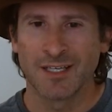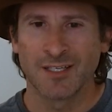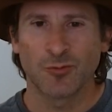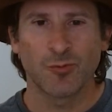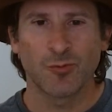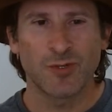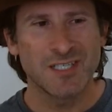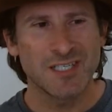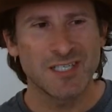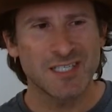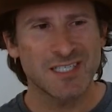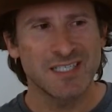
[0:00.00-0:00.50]

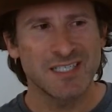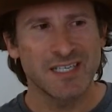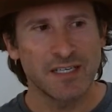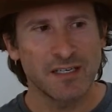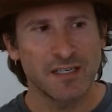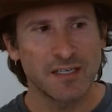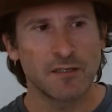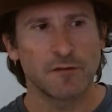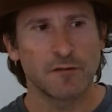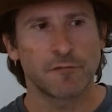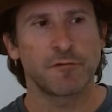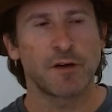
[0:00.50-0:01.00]
we just
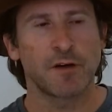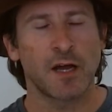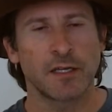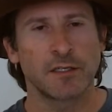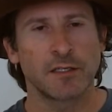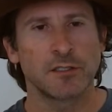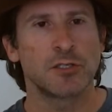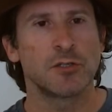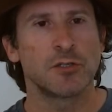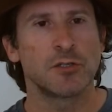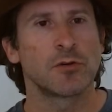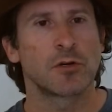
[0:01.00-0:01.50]
needed to fine
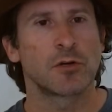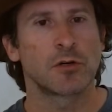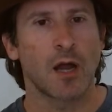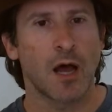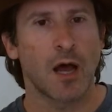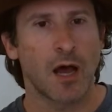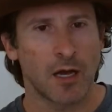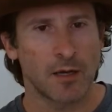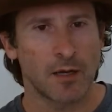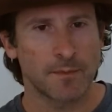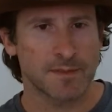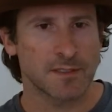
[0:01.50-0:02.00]
tune our
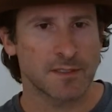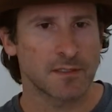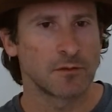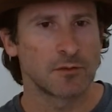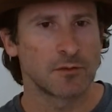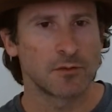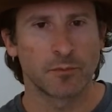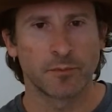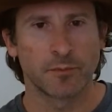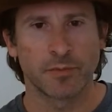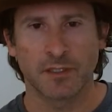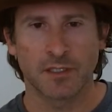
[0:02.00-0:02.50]
ops a
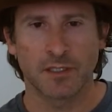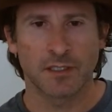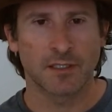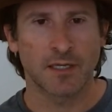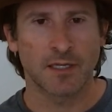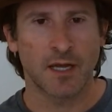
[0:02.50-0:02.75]
little bit.